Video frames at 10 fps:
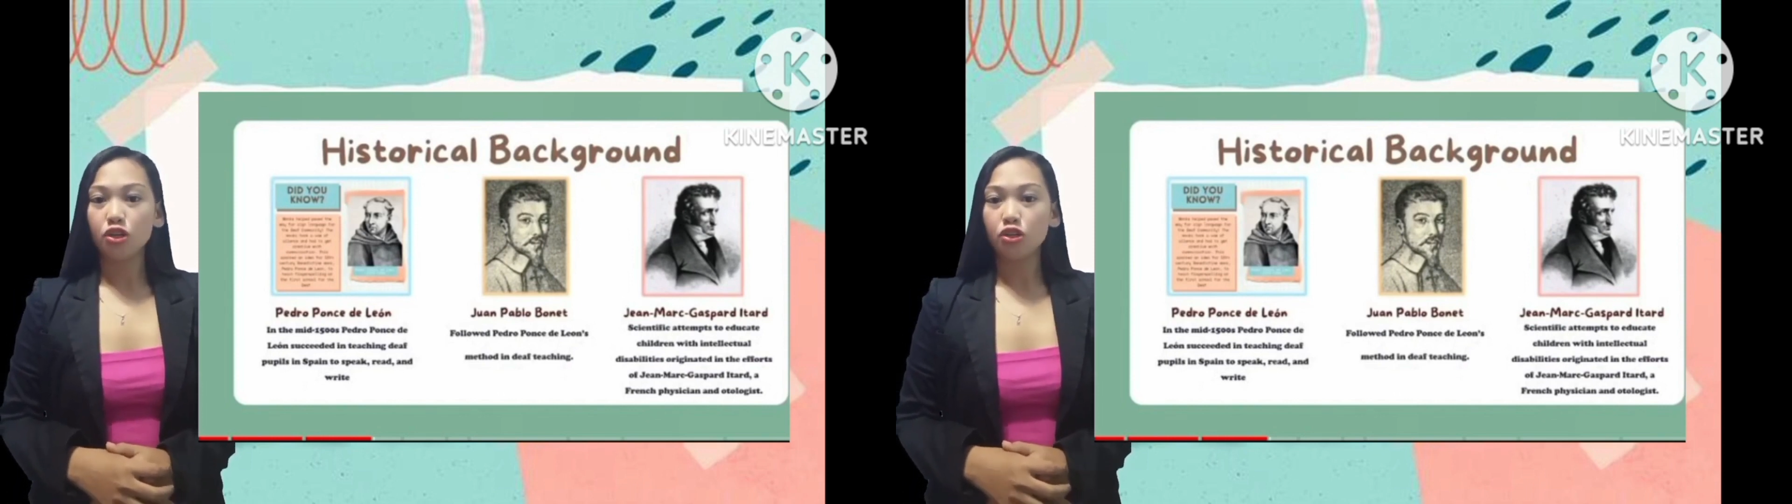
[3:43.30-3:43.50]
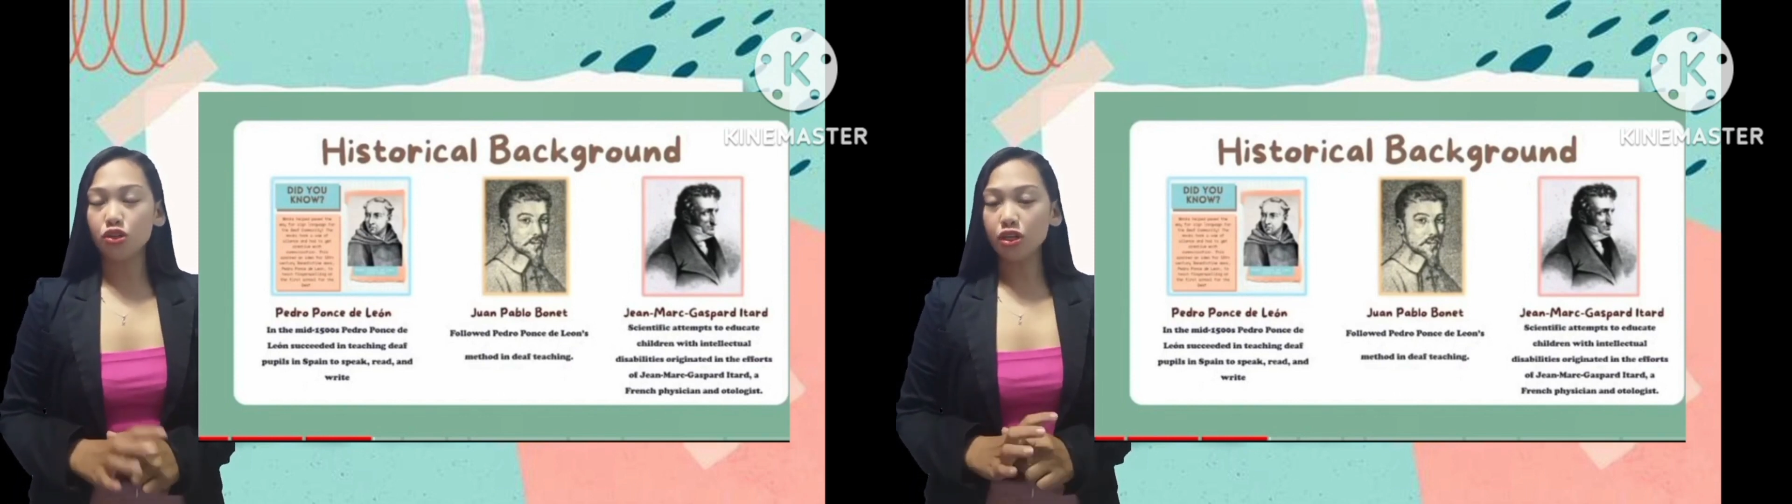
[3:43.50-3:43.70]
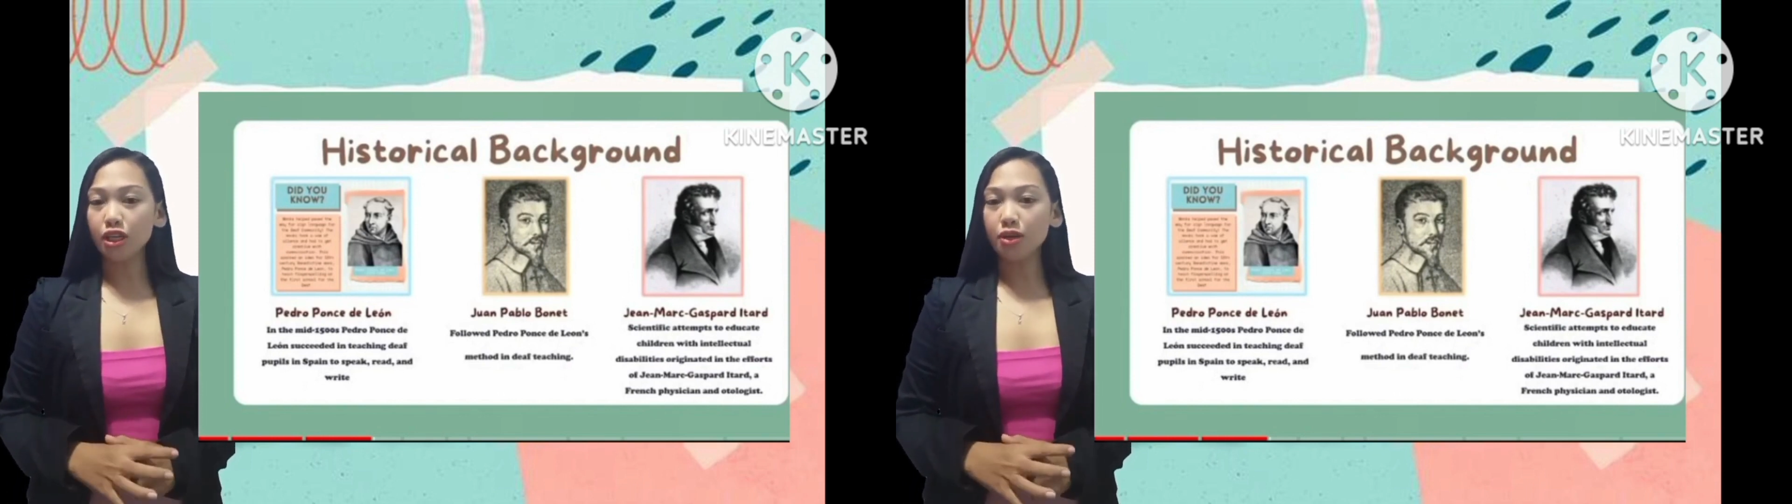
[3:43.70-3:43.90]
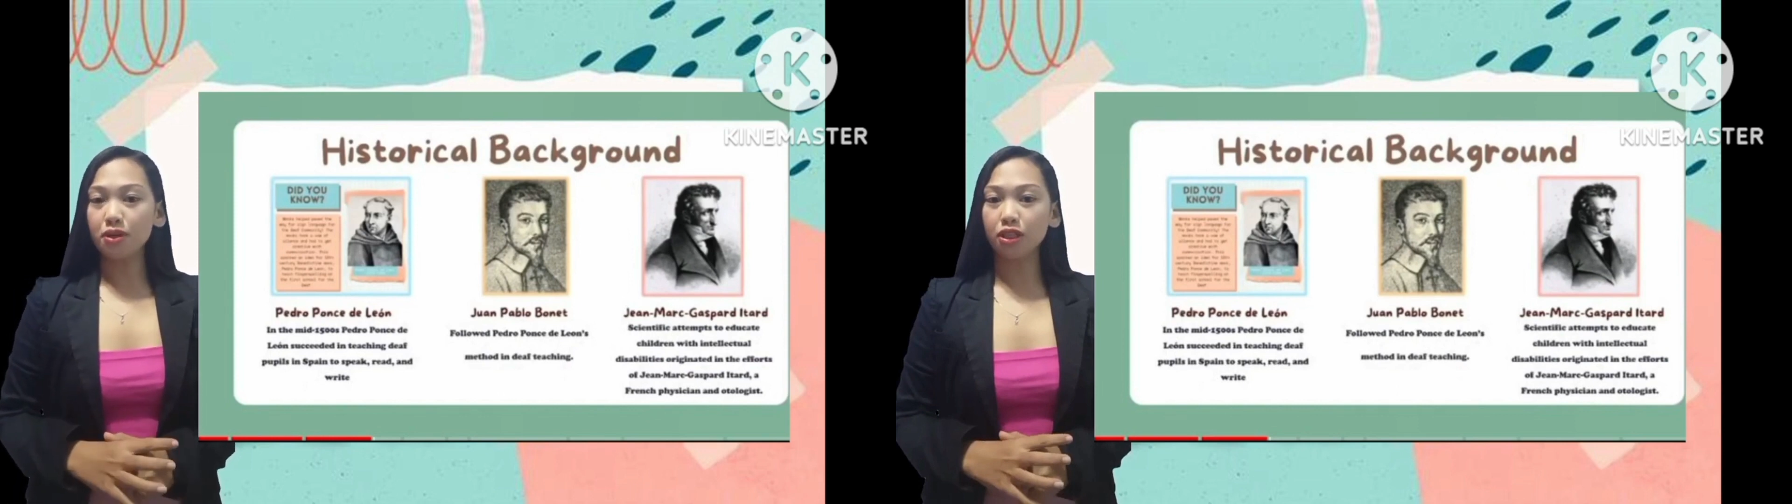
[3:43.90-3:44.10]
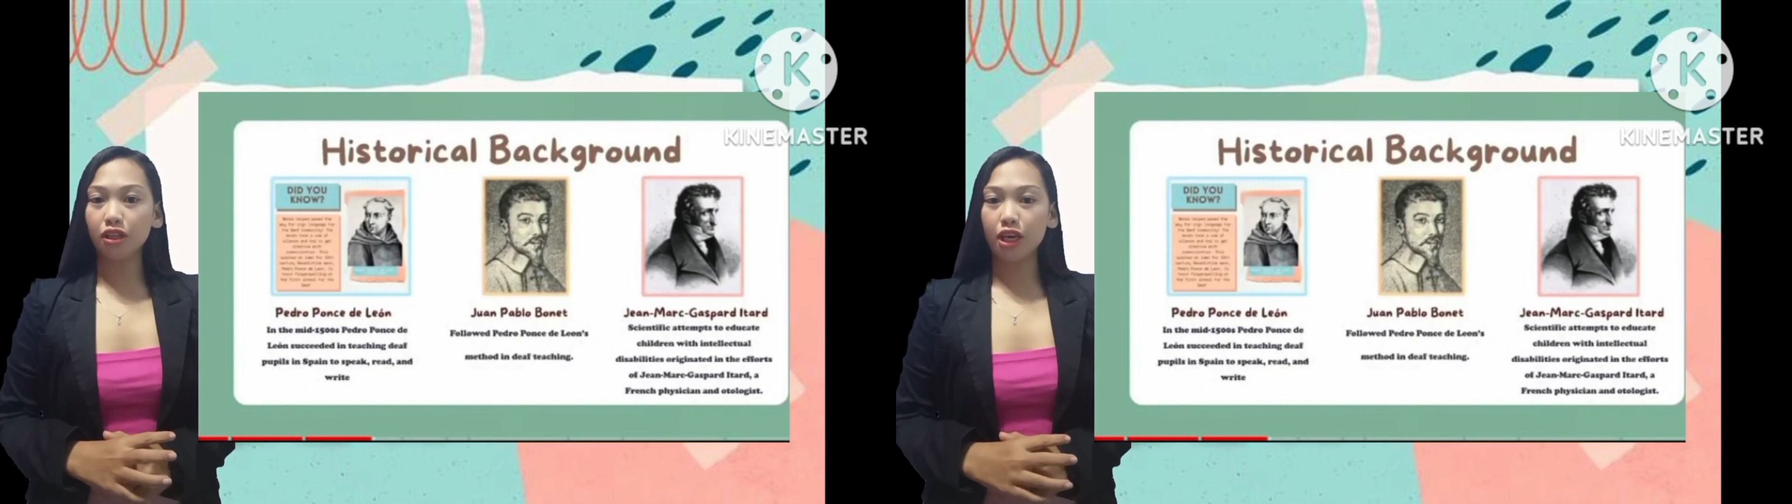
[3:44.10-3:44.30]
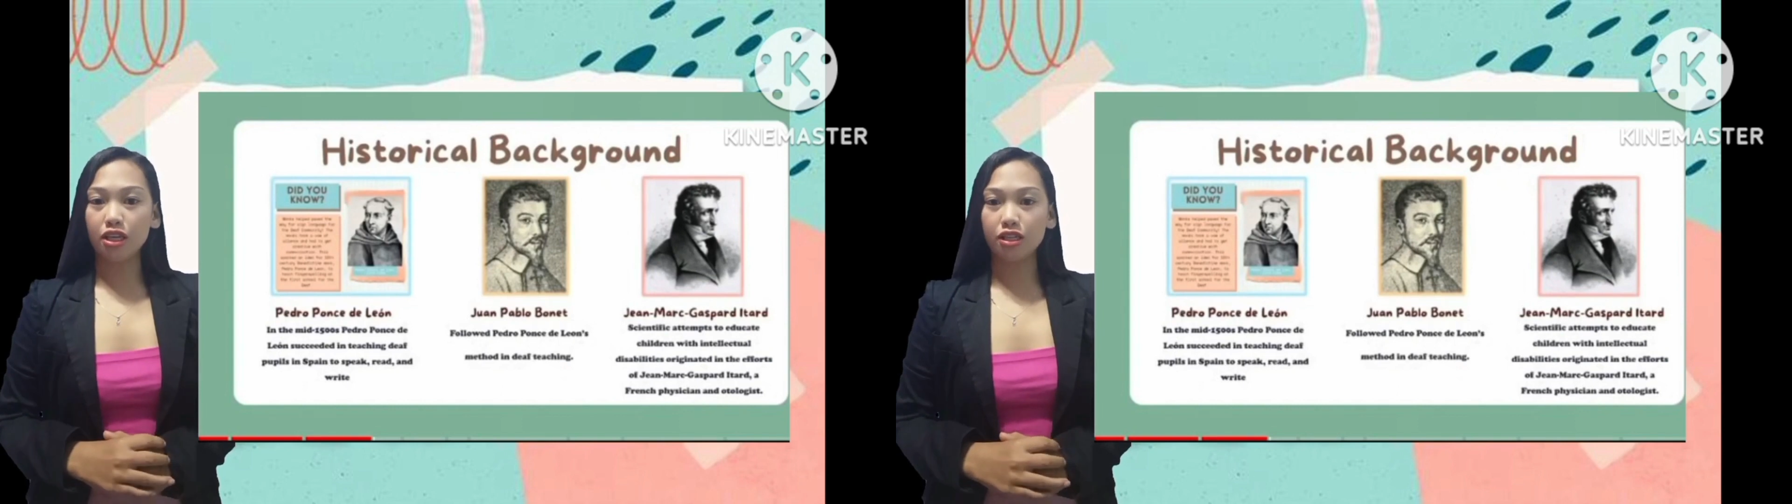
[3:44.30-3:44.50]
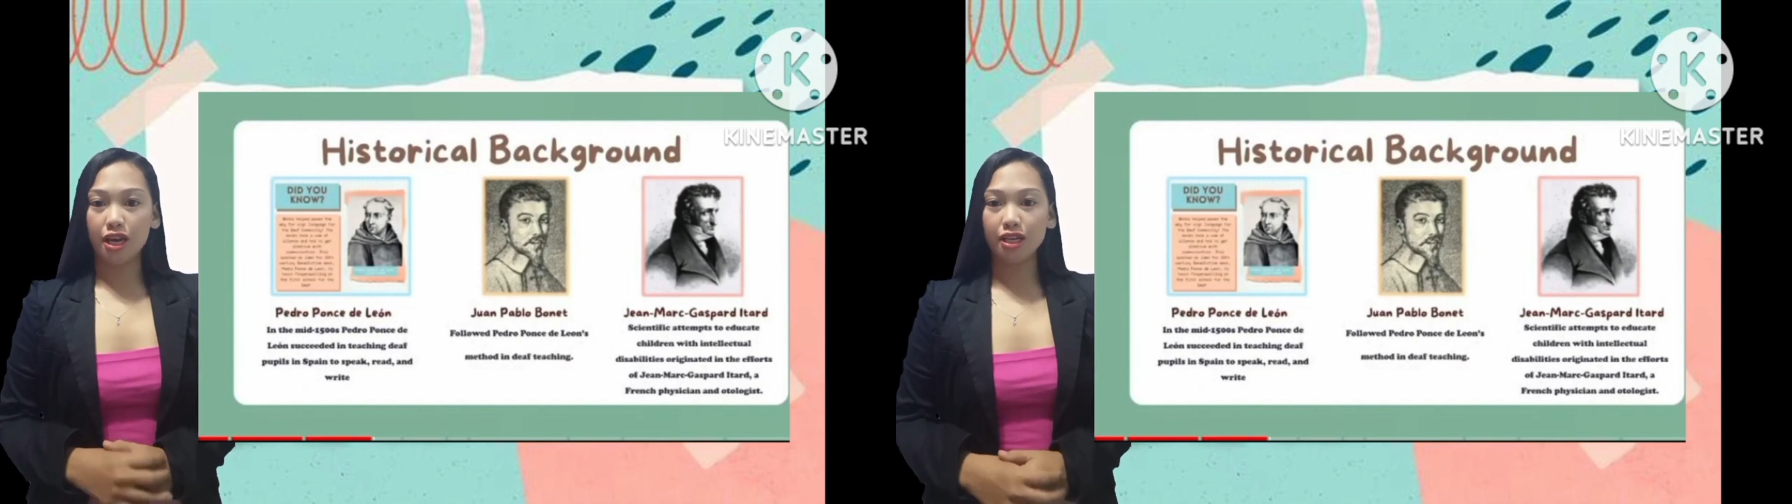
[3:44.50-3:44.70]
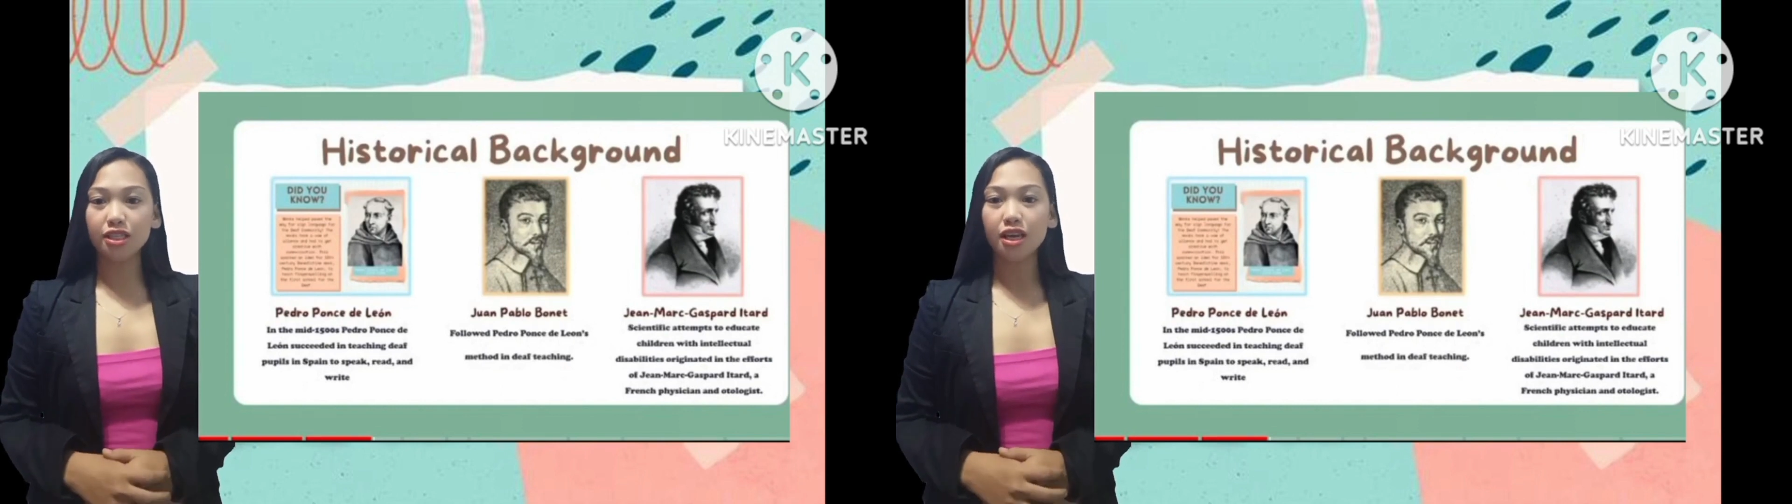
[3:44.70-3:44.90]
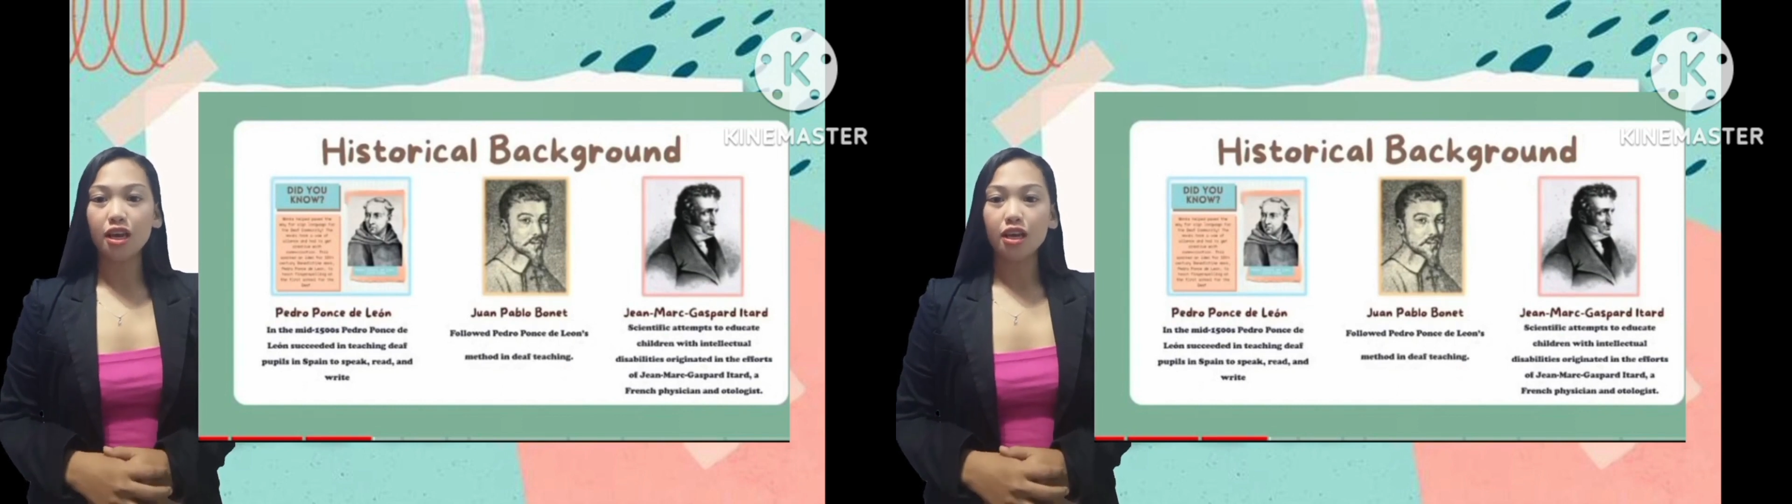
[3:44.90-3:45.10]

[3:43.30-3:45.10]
During the Middle Ages,